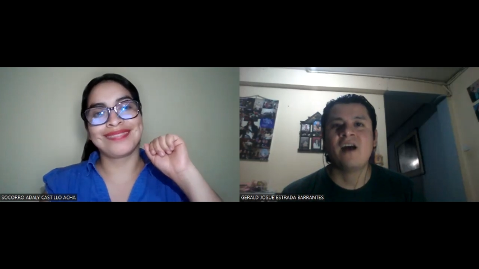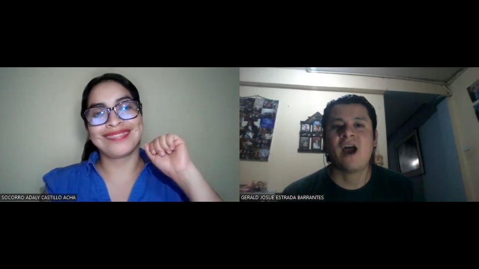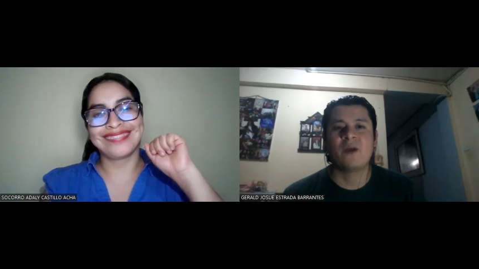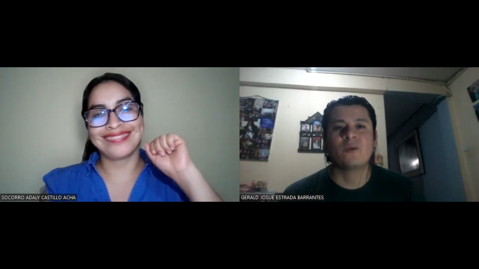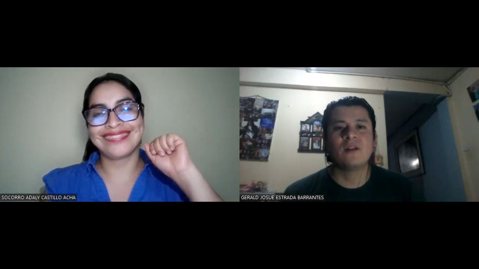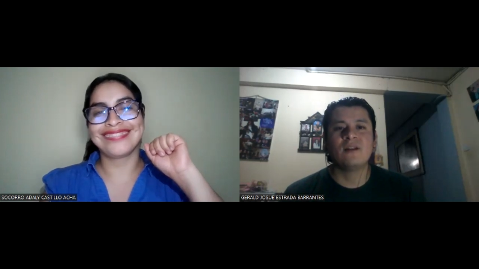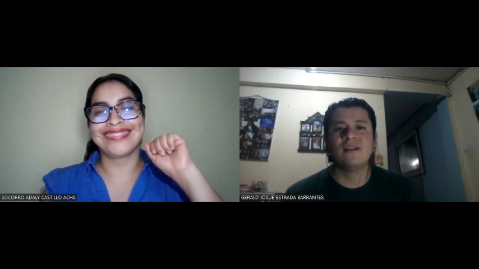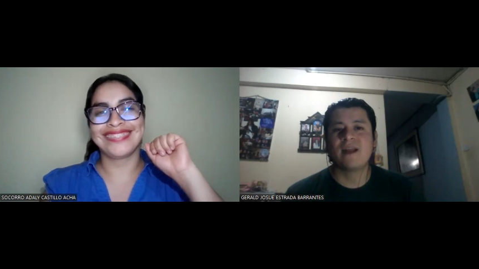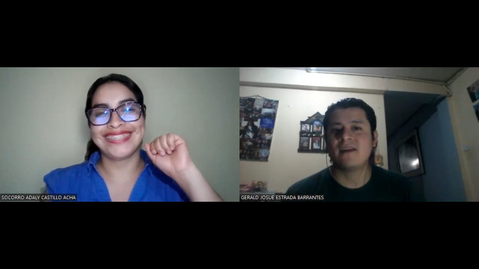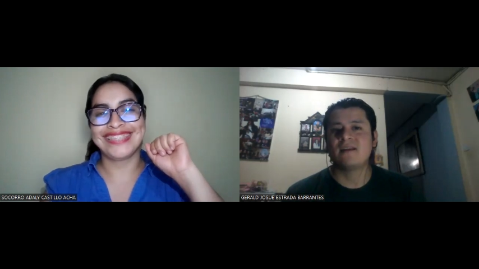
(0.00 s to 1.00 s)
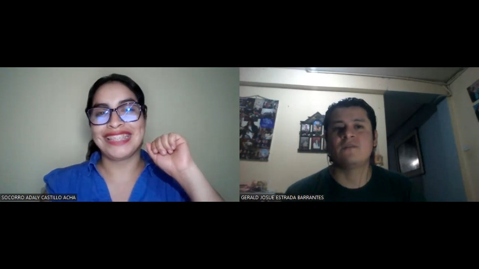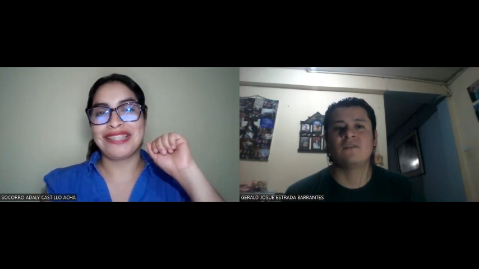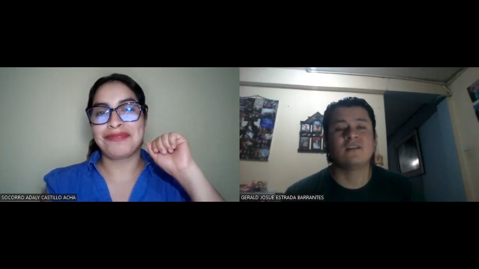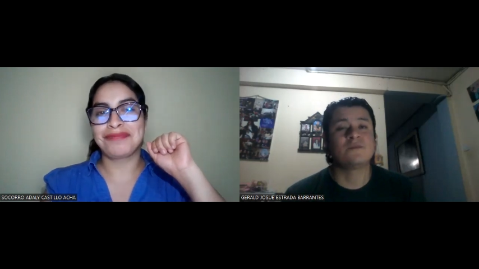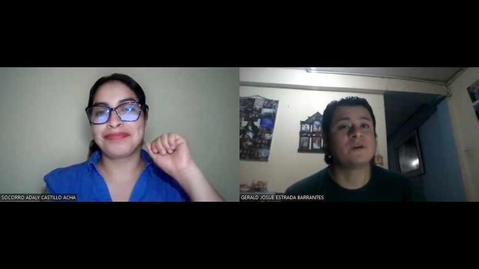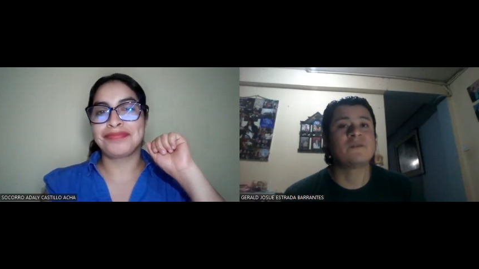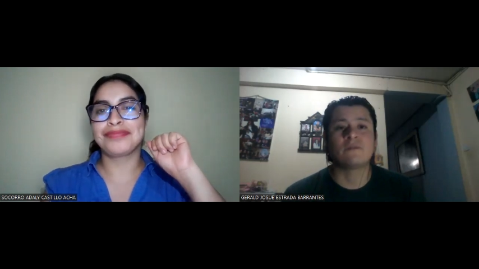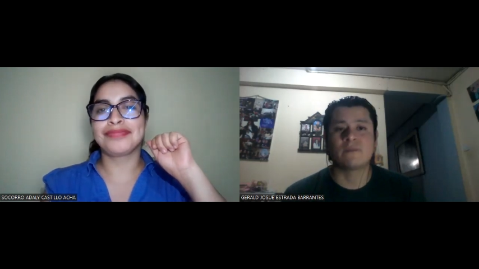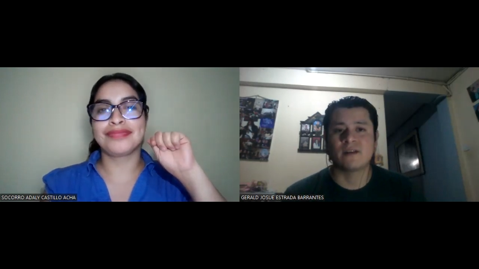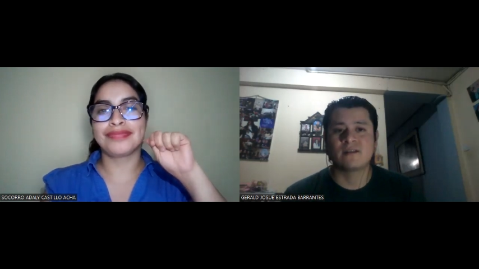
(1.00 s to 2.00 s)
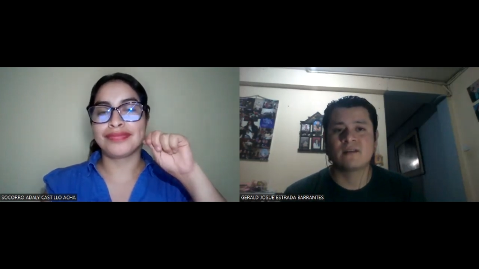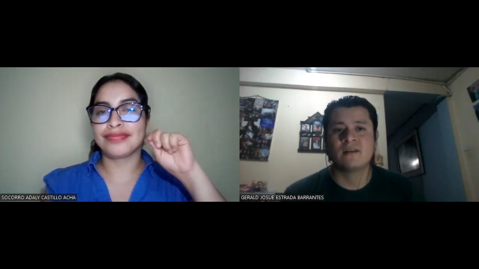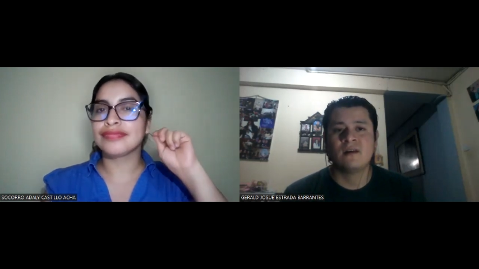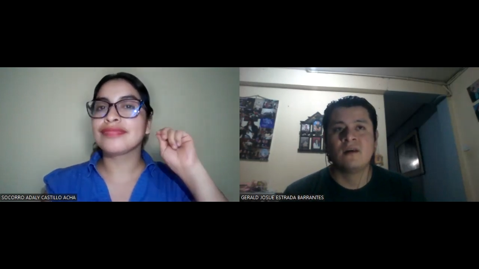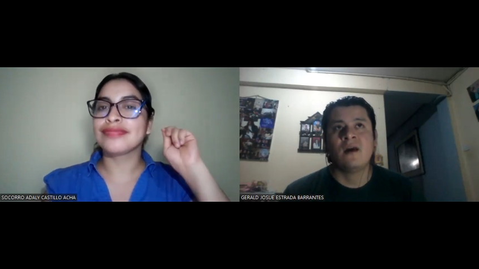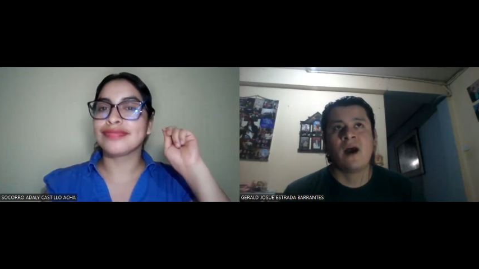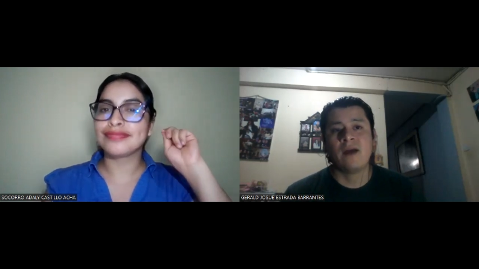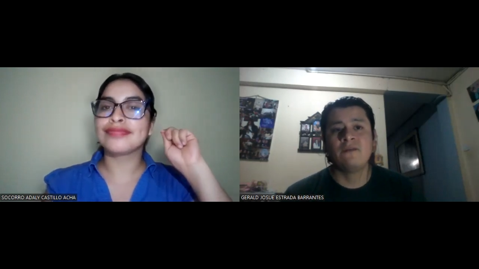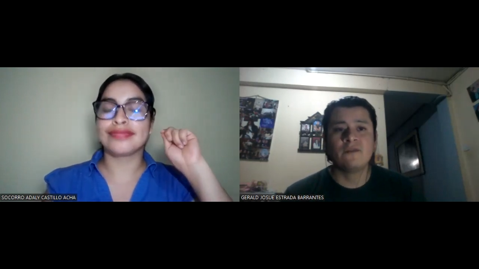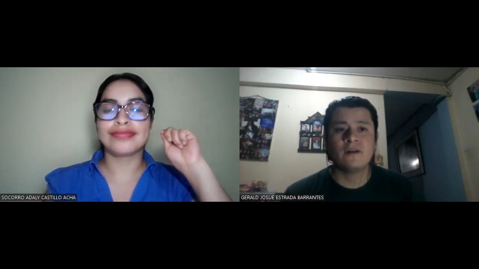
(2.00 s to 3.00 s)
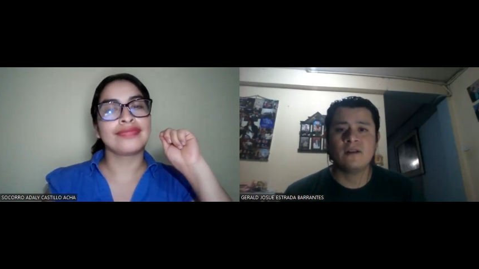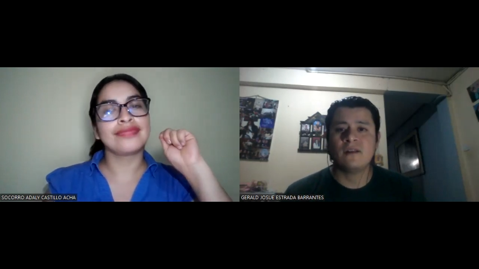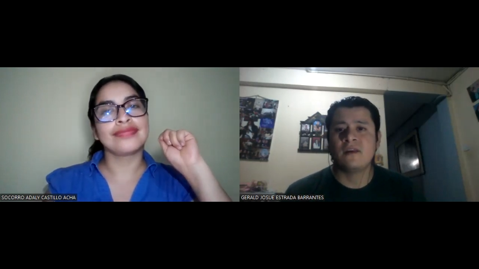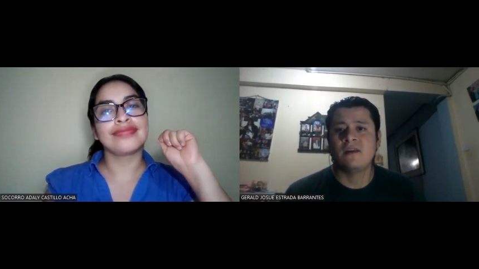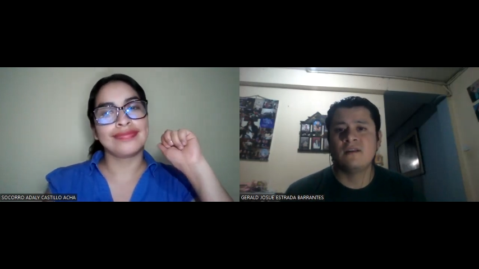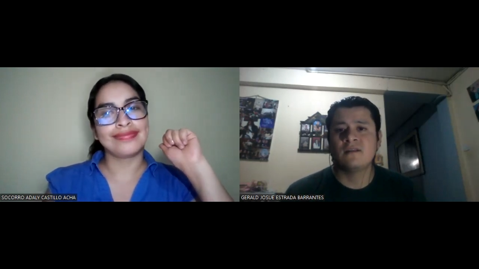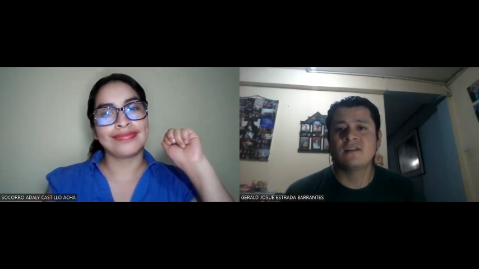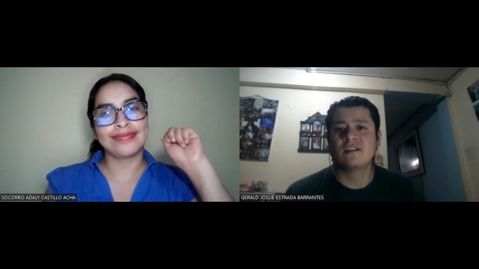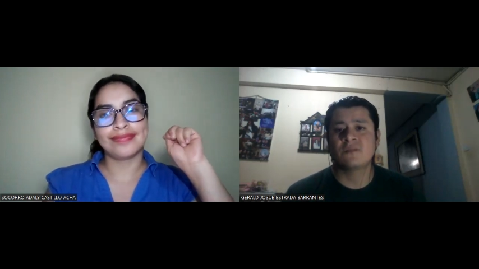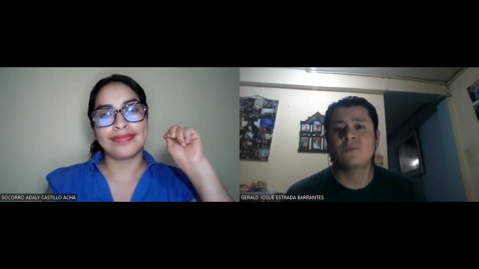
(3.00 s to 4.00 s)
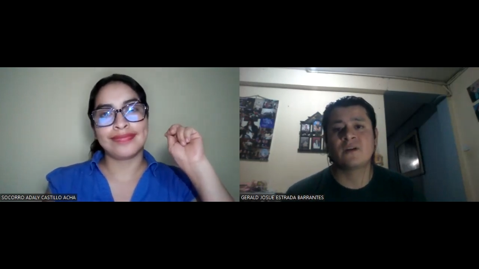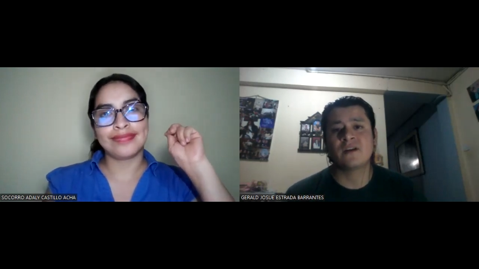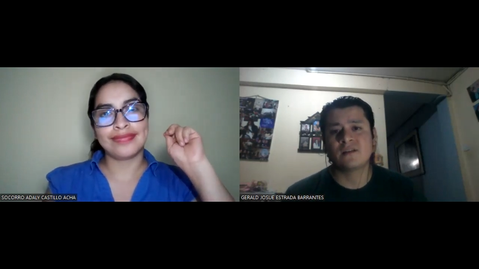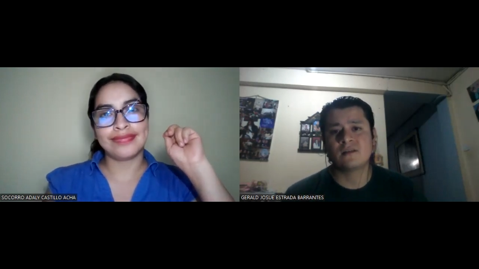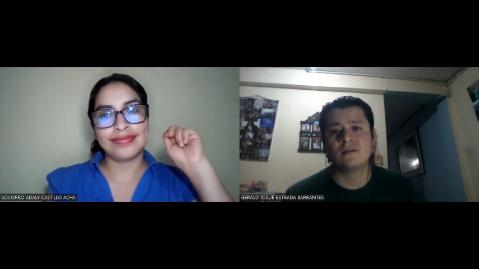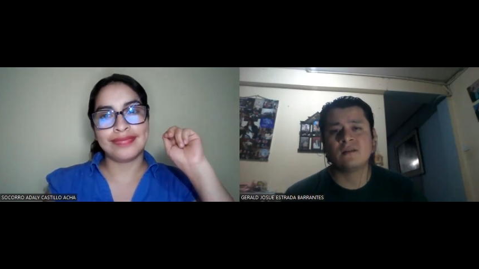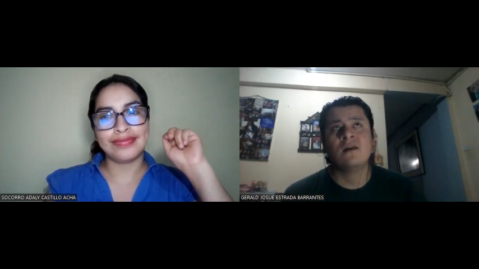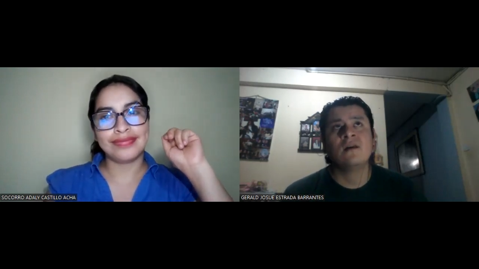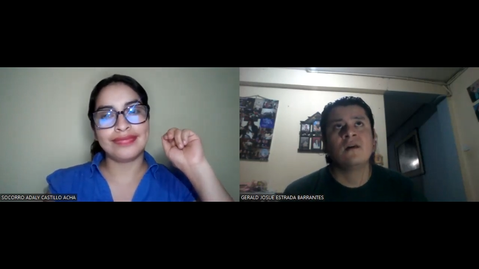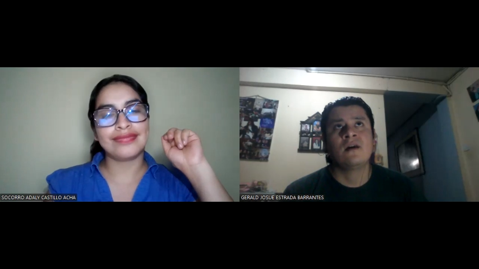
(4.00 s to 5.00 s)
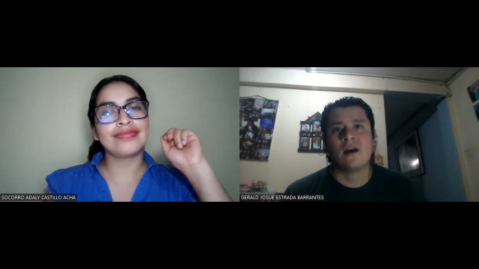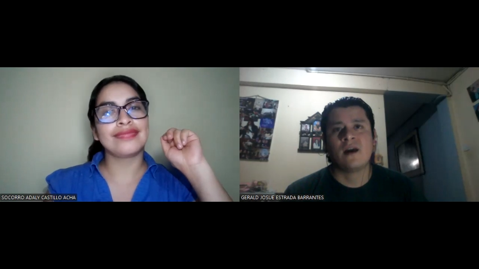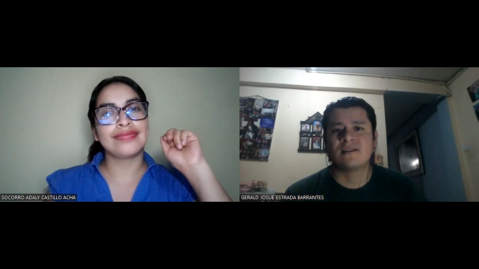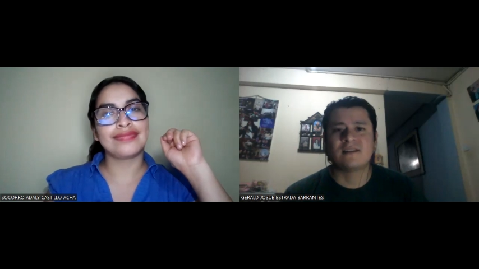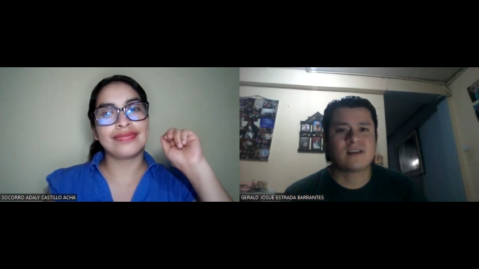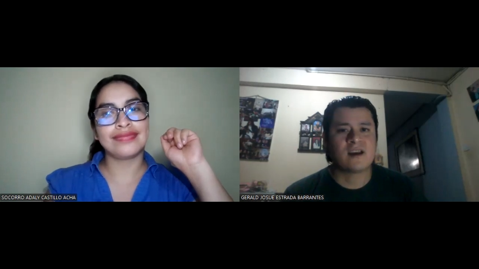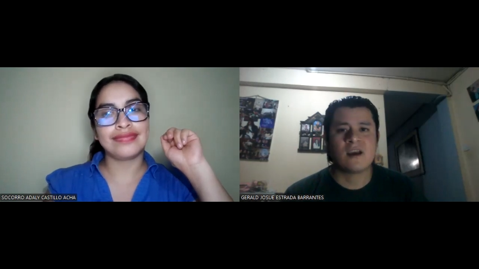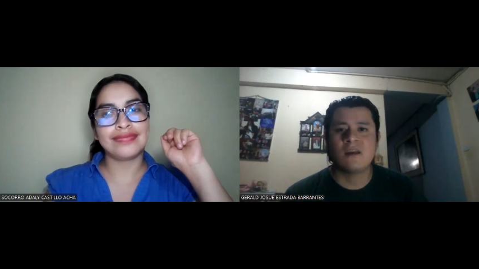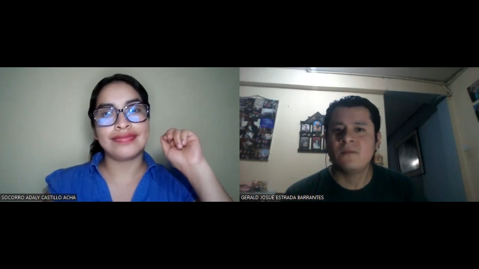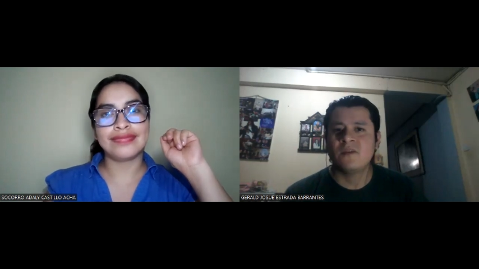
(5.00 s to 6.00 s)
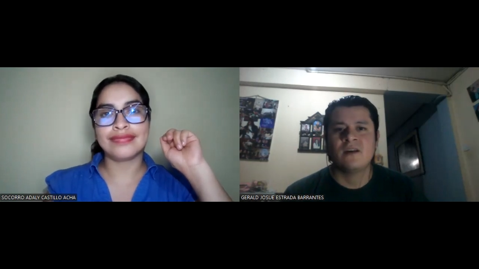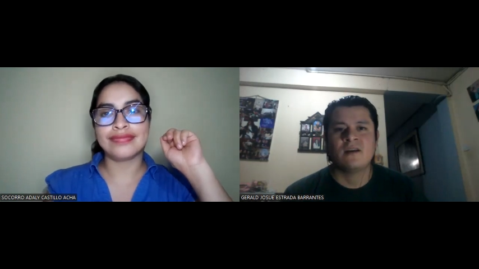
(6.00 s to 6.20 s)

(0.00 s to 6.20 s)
Speaker 1: I really liked his performance. I felt his desperation at the time